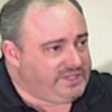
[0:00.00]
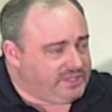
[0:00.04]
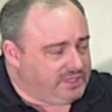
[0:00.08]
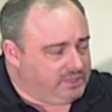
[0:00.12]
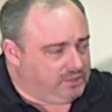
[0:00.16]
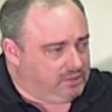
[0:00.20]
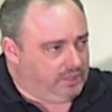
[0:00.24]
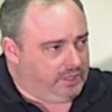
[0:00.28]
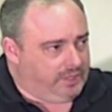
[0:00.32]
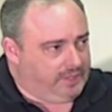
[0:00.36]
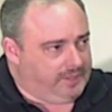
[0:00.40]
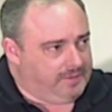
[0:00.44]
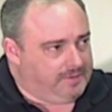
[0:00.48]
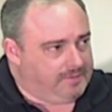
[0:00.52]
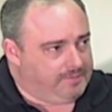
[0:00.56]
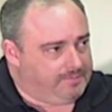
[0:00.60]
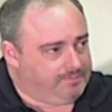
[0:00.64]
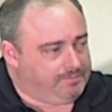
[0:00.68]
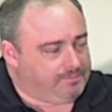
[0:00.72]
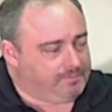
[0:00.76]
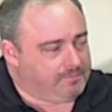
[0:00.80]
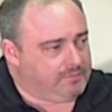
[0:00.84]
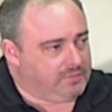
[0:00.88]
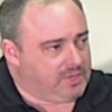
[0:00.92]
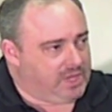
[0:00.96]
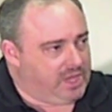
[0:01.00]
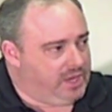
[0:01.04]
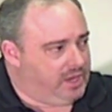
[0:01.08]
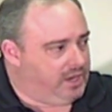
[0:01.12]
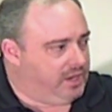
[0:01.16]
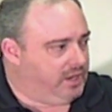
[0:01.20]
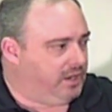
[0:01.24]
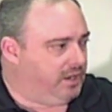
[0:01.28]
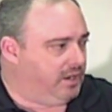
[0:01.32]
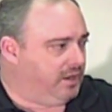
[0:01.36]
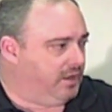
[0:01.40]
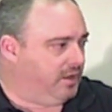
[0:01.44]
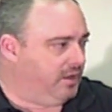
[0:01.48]
Recently,
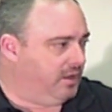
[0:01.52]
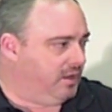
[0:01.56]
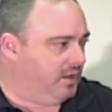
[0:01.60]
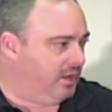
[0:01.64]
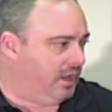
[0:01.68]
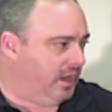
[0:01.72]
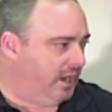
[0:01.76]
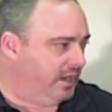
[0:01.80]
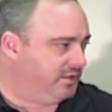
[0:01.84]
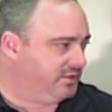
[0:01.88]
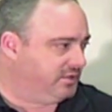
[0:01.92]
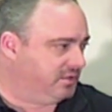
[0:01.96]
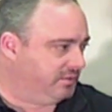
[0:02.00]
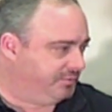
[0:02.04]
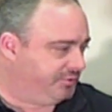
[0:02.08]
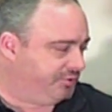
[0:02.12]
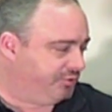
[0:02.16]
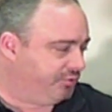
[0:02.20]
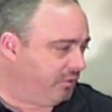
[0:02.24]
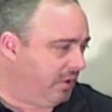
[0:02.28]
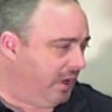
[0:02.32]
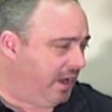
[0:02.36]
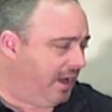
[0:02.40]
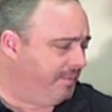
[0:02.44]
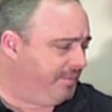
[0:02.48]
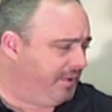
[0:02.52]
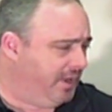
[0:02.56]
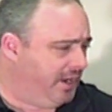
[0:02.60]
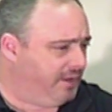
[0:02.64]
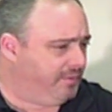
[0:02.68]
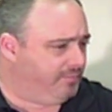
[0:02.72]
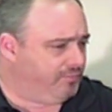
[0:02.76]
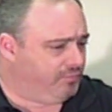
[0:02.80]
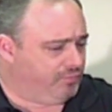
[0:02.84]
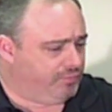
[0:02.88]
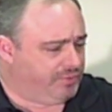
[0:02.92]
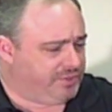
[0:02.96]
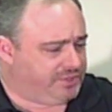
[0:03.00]
and I subscribe and
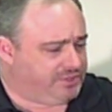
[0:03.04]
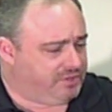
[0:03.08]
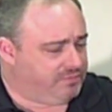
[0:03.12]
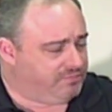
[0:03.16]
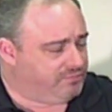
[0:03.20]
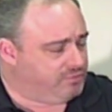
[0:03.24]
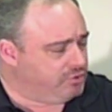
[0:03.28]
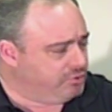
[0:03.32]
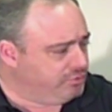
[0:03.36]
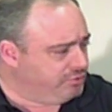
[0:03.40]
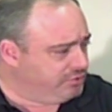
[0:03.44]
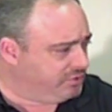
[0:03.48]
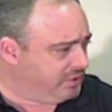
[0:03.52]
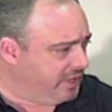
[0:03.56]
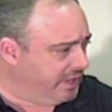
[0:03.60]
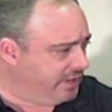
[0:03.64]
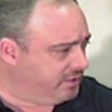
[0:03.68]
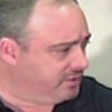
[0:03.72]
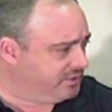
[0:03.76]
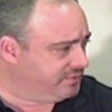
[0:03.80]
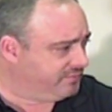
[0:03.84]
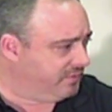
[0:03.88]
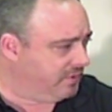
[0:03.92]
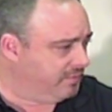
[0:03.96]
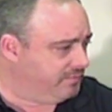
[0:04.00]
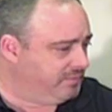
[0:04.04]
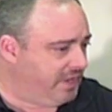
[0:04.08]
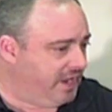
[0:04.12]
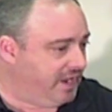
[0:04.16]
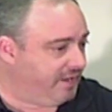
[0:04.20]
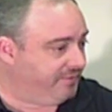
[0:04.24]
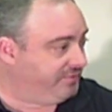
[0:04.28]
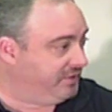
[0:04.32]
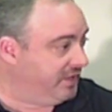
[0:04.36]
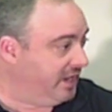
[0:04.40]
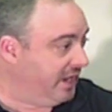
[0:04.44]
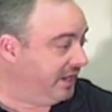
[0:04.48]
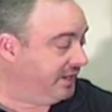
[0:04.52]
I receive newsletters from the
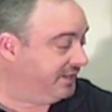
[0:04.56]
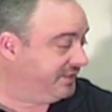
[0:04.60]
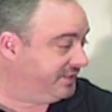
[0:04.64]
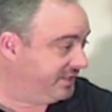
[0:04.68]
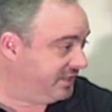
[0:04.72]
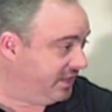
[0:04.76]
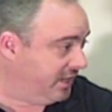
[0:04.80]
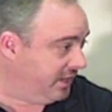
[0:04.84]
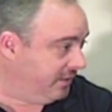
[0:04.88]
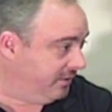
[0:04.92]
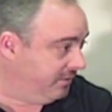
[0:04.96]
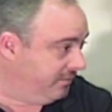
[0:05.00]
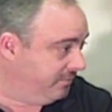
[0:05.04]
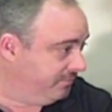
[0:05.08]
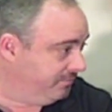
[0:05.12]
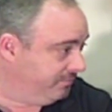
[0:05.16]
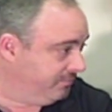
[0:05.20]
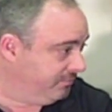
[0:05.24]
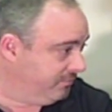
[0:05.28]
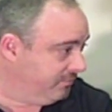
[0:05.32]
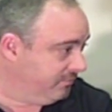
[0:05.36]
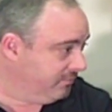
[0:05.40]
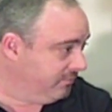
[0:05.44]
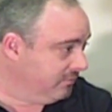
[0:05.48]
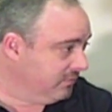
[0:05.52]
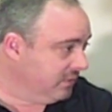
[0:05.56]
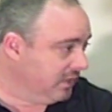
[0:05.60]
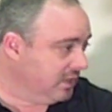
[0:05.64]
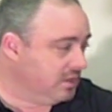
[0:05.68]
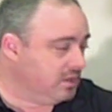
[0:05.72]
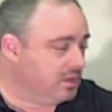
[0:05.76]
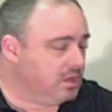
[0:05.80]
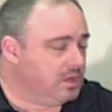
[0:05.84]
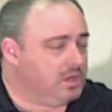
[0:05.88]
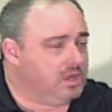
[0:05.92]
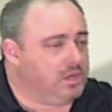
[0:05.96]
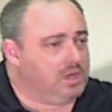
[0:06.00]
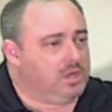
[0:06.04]
FDIC.
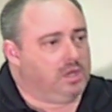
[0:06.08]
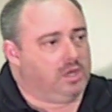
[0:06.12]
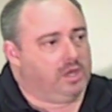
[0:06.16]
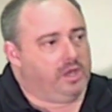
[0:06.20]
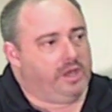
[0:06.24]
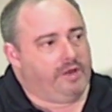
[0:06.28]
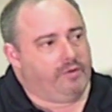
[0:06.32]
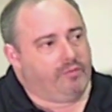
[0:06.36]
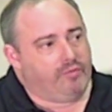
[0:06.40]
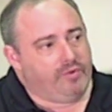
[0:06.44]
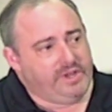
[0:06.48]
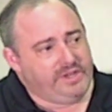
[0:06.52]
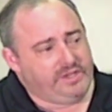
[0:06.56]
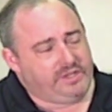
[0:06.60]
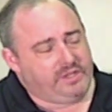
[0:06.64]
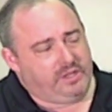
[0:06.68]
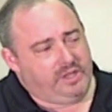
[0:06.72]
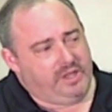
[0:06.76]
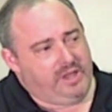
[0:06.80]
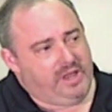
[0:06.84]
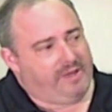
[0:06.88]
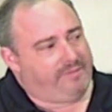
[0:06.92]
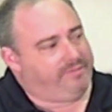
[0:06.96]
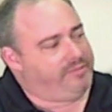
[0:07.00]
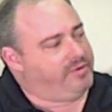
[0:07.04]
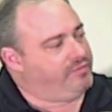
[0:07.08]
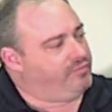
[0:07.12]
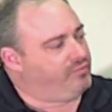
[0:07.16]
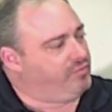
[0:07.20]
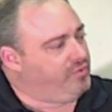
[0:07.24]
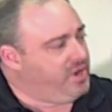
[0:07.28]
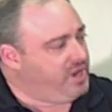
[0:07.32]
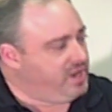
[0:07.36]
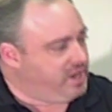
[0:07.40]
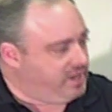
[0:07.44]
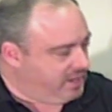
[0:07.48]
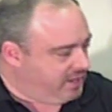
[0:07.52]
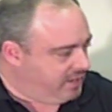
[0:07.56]
Mm-hmm. And recently I've
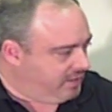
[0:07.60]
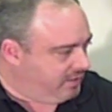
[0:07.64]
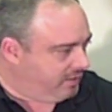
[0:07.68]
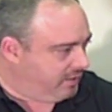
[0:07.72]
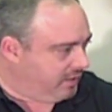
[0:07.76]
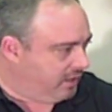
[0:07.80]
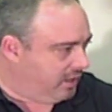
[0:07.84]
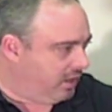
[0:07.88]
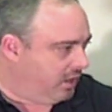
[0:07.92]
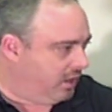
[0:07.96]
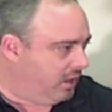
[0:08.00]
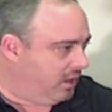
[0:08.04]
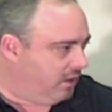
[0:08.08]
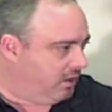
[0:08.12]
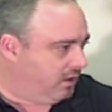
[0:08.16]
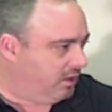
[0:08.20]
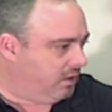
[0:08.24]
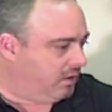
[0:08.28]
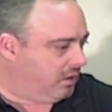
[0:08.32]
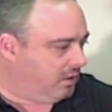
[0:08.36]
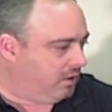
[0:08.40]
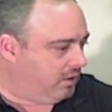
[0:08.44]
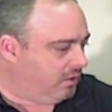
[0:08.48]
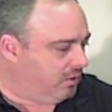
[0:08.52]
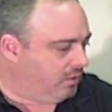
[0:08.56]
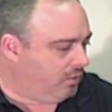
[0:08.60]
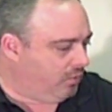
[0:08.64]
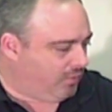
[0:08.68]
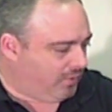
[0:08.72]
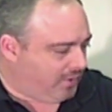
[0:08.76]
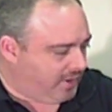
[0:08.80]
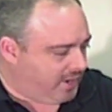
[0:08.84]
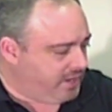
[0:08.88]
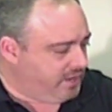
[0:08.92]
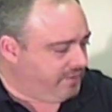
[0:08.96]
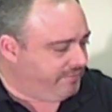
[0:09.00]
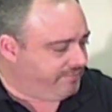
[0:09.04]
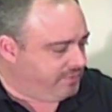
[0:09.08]
been reading
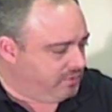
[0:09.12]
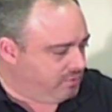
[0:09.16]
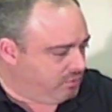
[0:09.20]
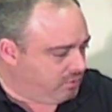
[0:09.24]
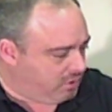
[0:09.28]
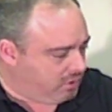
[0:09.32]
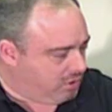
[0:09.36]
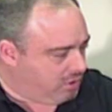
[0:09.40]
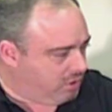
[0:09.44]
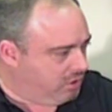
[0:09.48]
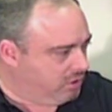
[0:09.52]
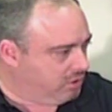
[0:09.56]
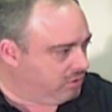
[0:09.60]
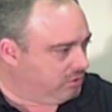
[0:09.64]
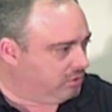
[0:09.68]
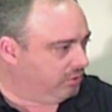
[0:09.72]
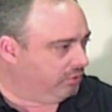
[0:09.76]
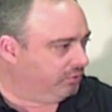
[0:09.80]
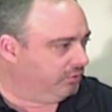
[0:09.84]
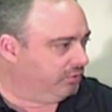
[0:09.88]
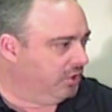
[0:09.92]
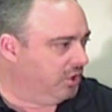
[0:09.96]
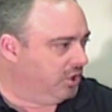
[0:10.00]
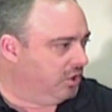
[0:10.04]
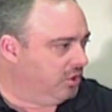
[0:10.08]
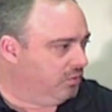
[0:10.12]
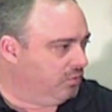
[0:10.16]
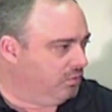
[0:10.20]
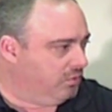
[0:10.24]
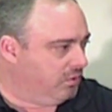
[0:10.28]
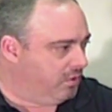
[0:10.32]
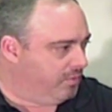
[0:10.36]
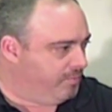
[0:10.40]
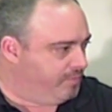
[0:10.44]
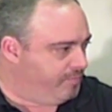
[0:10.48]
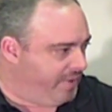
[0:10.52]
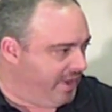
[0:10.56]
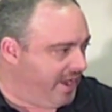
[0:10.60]
quite a few articles
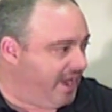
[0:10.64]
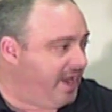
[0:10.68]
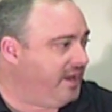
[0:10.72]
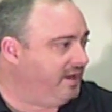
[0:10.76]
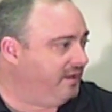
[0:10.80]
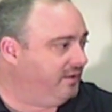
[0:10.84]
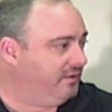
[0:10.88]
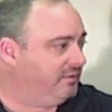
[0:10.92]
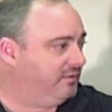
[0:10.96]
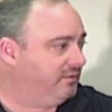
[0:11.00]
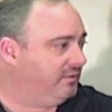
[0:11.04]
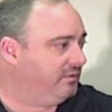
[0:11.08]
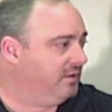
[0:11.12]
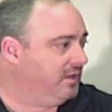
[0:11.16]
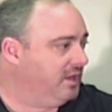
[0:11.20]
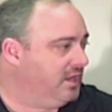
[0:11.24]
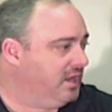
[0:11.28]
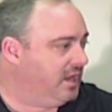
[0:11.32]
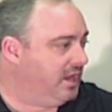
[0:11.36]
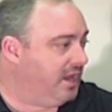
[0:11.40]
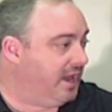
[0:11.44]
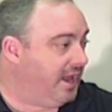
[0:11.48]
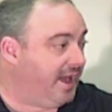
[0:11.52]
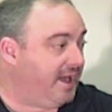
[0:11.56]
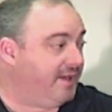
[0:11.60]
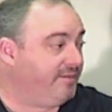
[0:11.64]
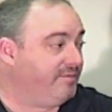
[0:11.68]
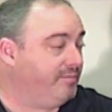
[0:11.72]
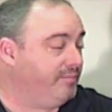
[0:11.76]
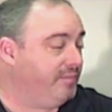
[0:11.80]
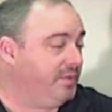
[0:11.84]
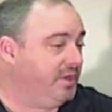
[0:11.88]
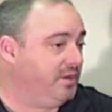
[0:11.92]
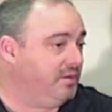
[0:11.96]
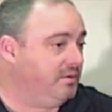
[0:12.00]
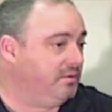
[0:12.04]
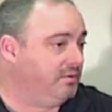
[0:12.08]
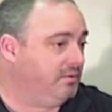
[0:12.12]
where banks
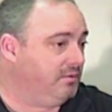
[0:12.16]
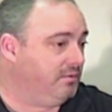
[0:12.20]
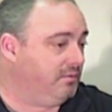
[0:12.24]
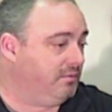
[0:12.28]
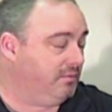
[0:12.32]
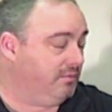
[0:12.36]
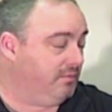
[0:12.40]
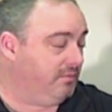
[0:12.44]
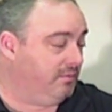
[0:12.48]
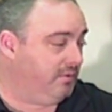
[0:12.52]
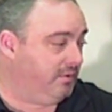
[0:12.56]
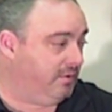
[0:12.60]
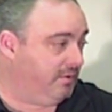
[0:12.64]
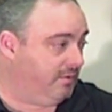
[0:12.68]
have been,